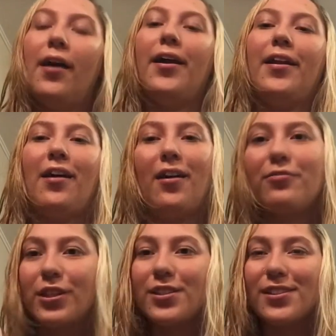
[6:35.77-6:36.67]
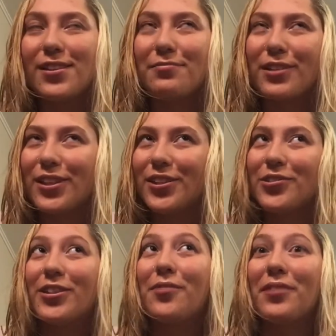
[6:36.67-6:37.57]
And obviously I'm gonna
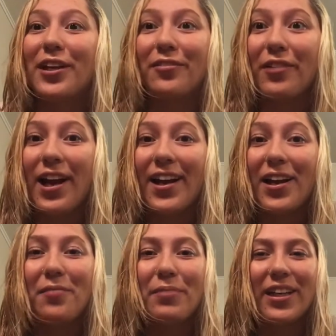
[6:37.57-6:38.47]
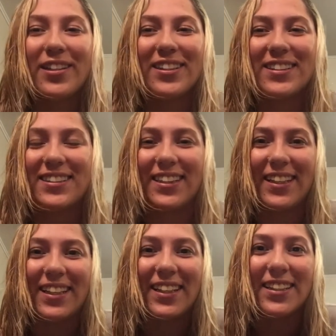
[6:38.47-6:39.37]
do something red because
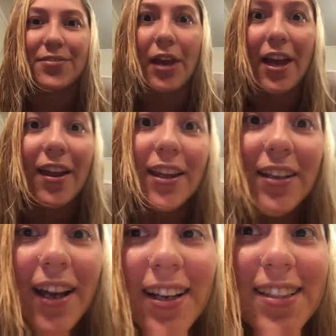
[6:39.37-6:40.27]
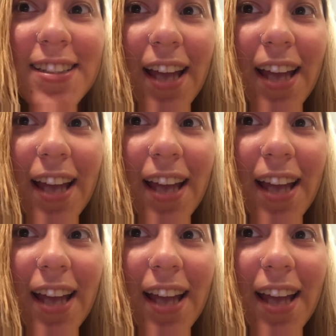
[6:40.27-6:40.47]
it's Valentine's